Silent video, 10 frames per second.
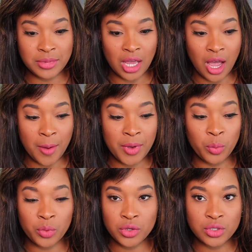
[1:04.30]
time,
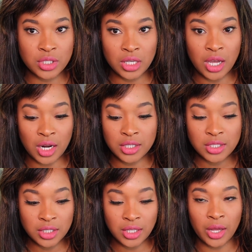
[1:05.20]
and we'll see
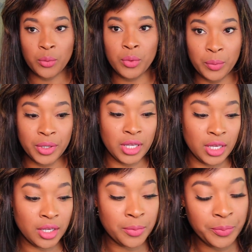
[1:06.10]
honestly what we get.